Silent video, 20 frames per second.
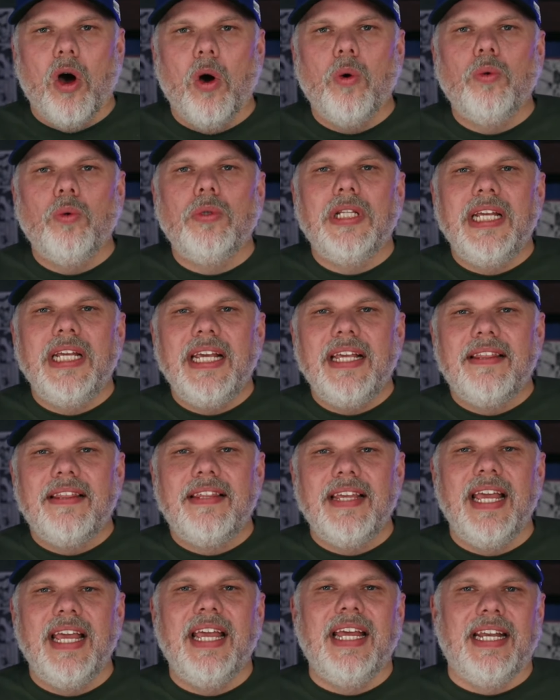Only
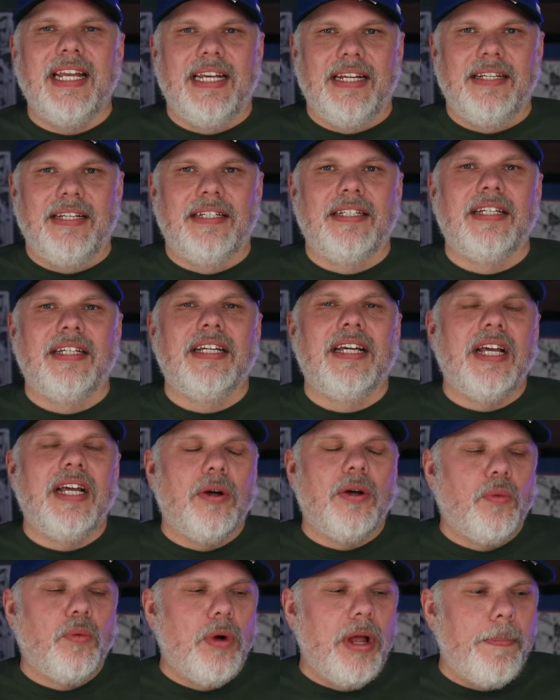then,
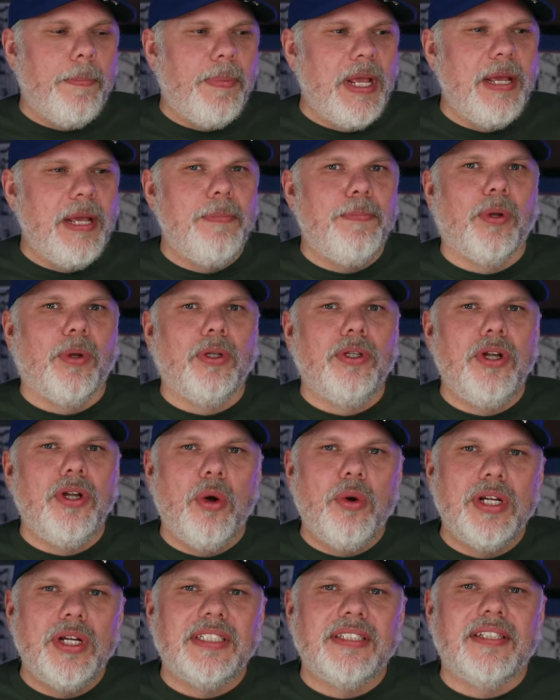when people
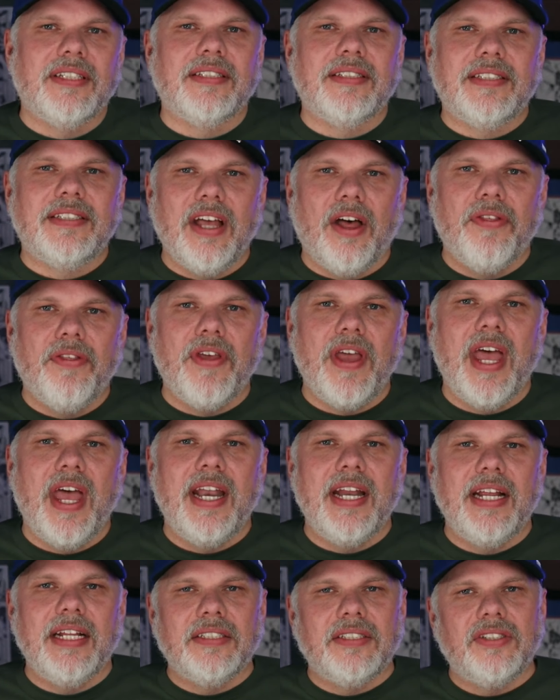noticed the stealth
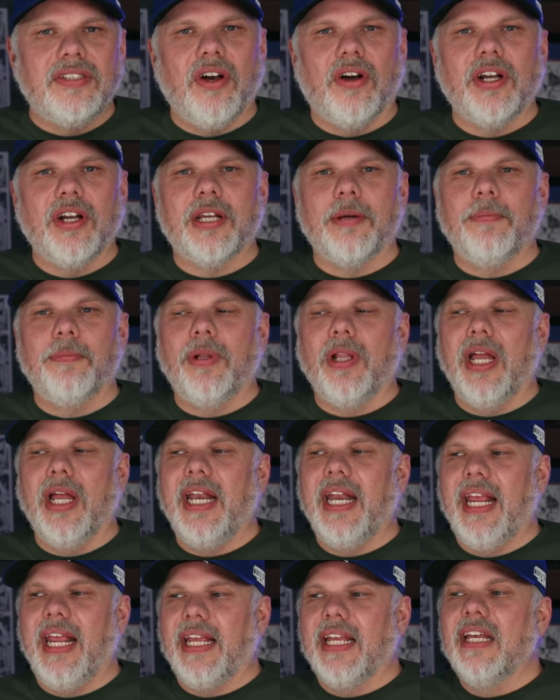edit and started
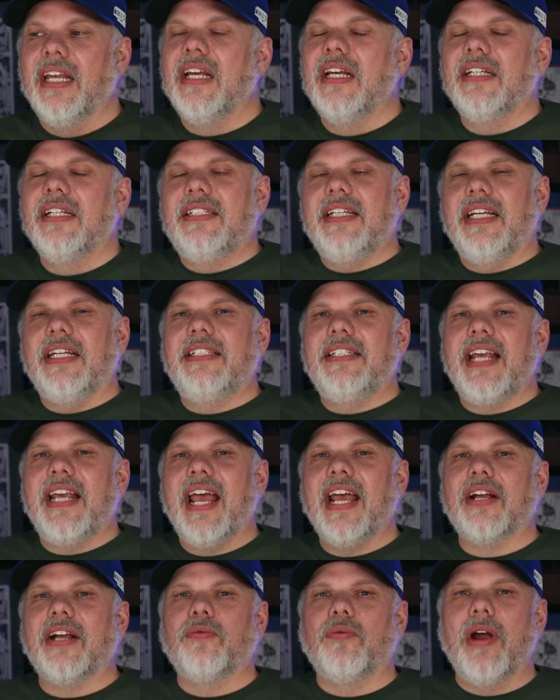complaining, did
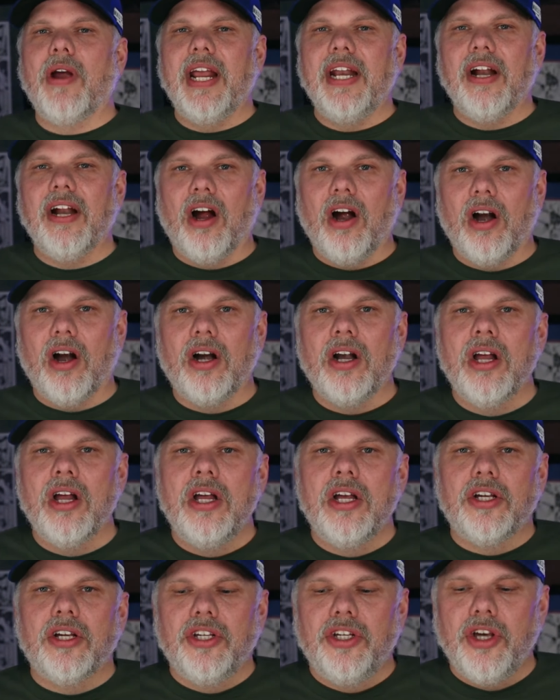TechRadar
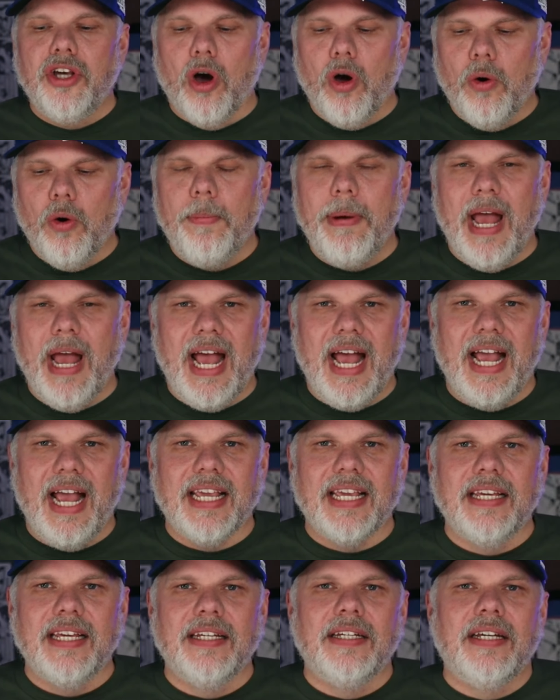go
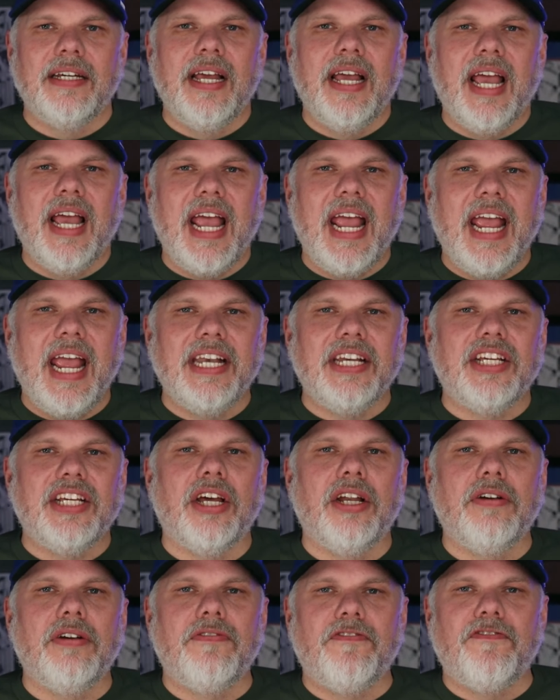back and
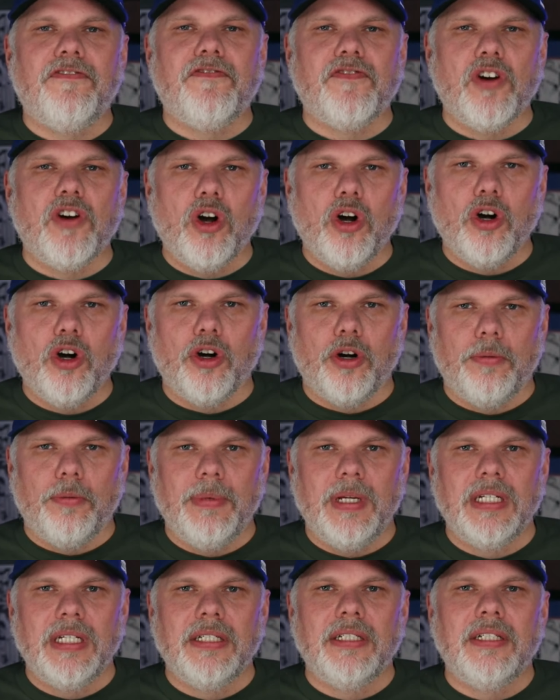
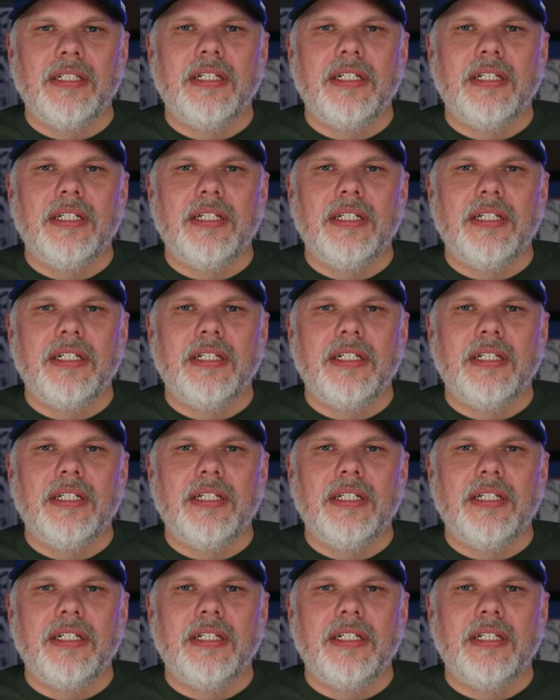confirm